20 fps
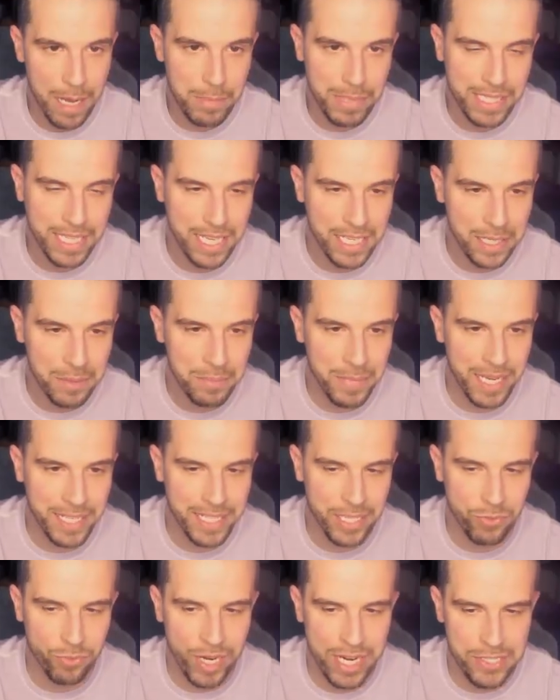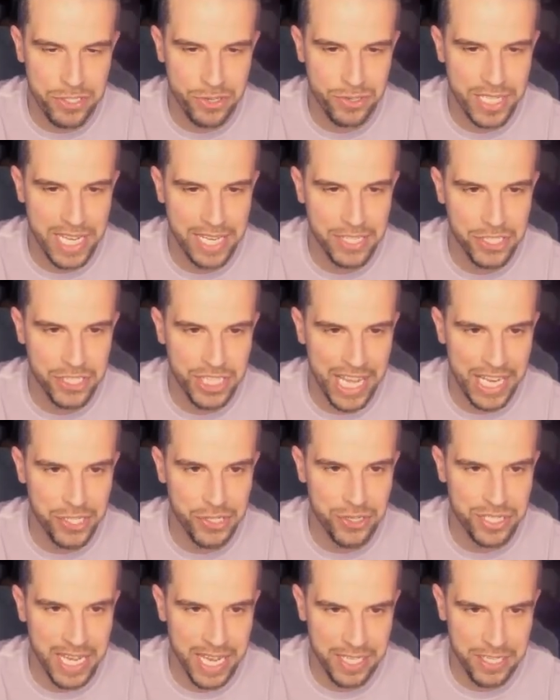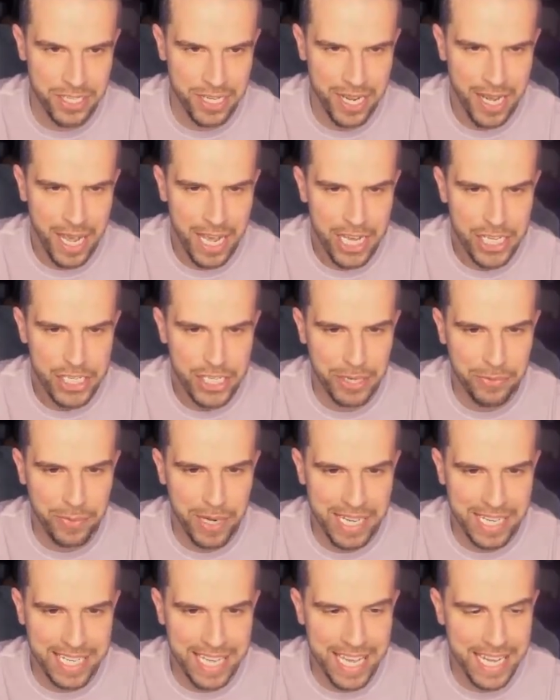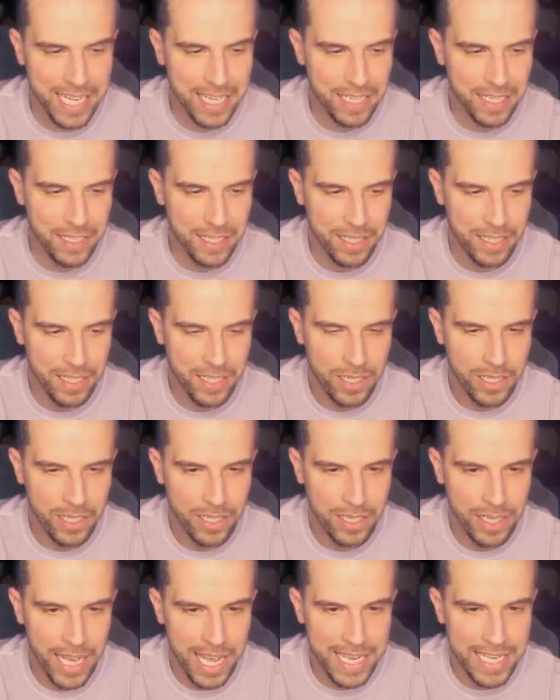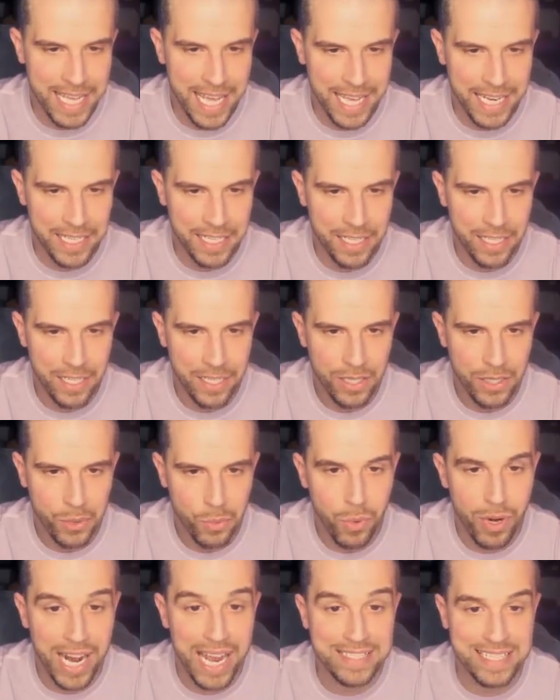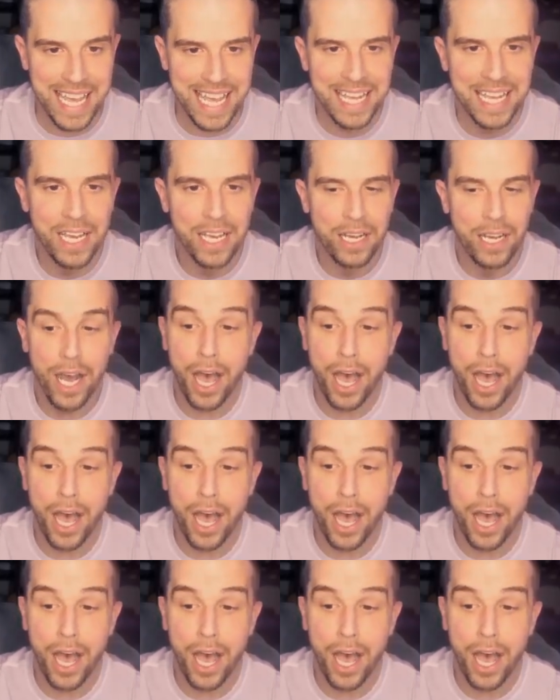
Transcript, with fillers: I'm gonna kick him and then Razor's Edge, Danger's Edge. Shit, wet kick. And then, what'd I say?